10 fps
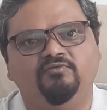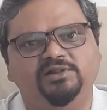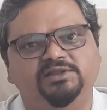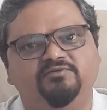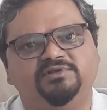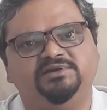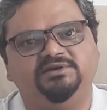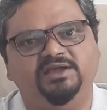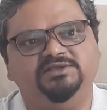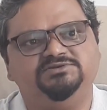Well, there was a
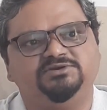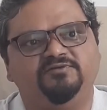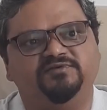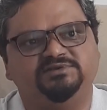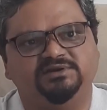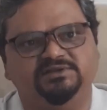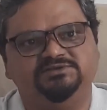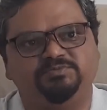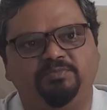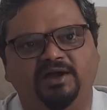danger of a
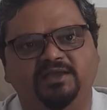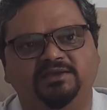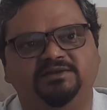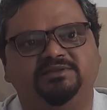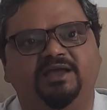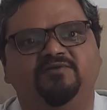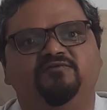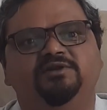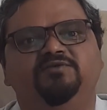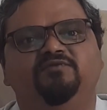sudden spike, it
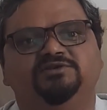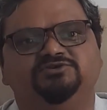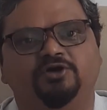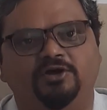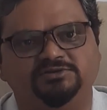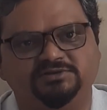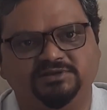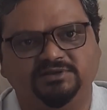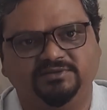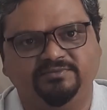thankfully was not.
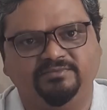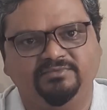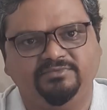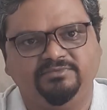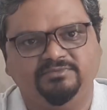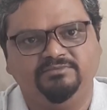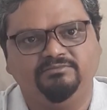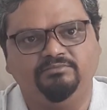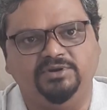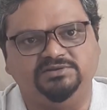
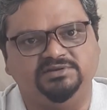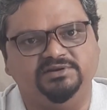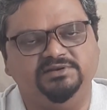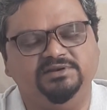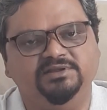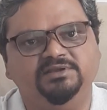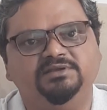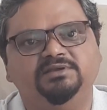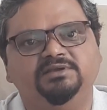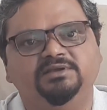But suddenly,
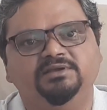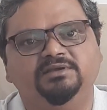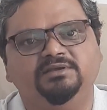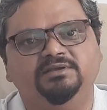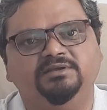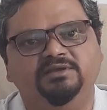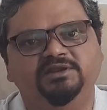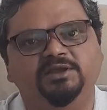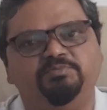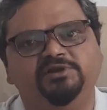
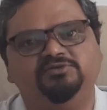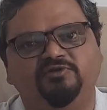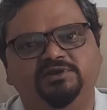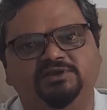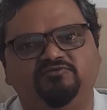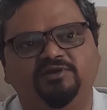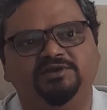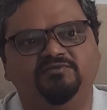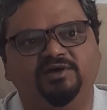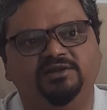in April
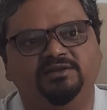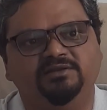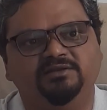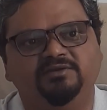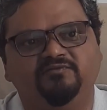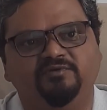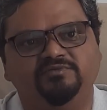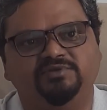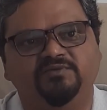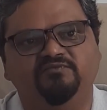2021,
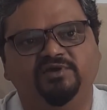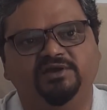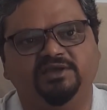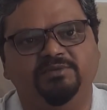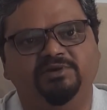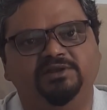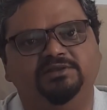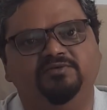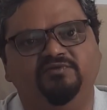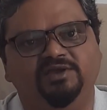from somewhere came
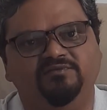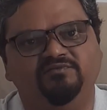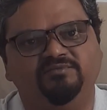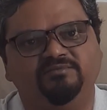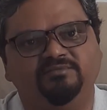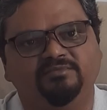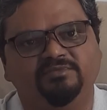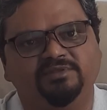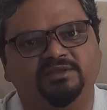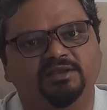another wave,
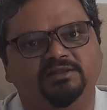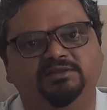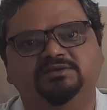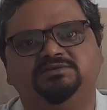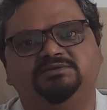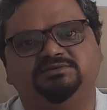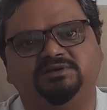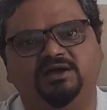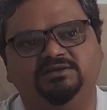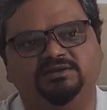and thus
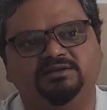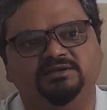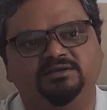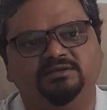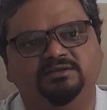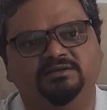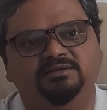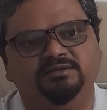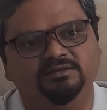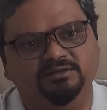started
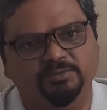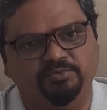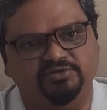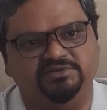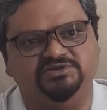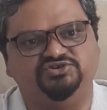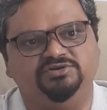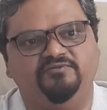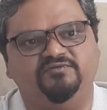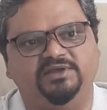the
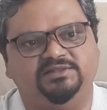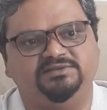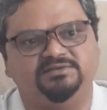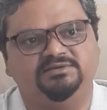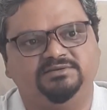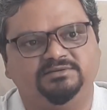procession of death.